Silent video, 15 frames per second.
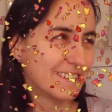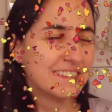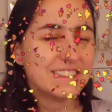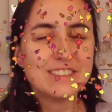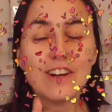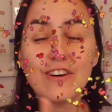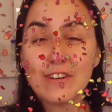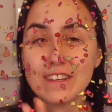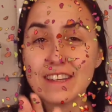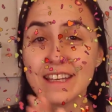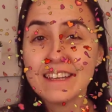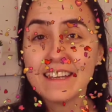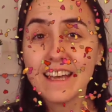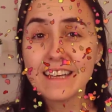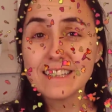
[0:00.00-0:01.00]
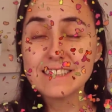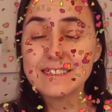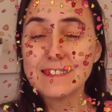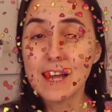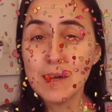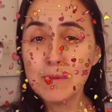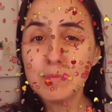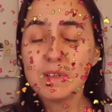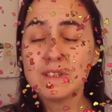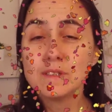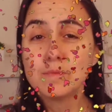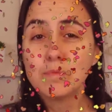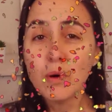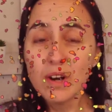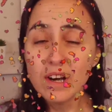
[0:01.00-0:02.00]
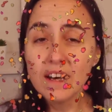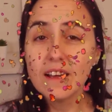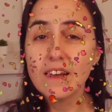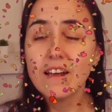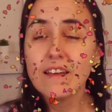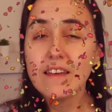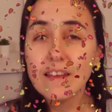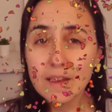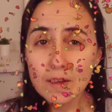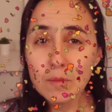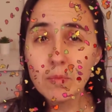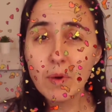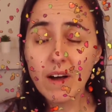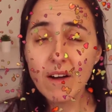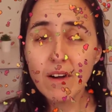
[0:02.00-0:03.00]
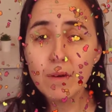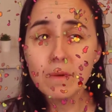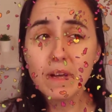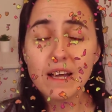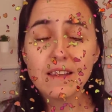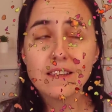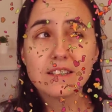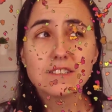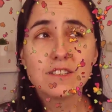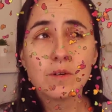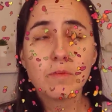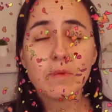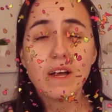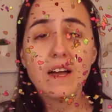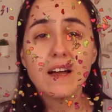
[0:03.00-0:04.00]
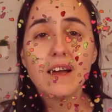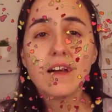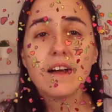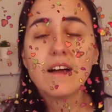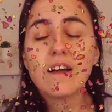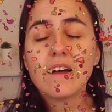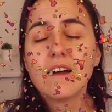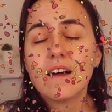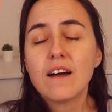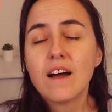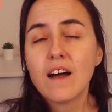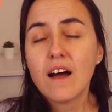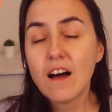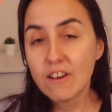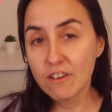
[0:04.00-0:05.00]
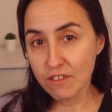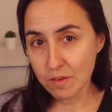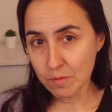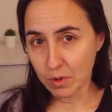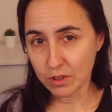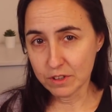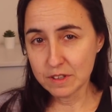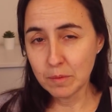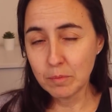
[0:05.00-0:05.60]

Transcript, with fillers: So the next step is put it in Power BI Desktop out of the box.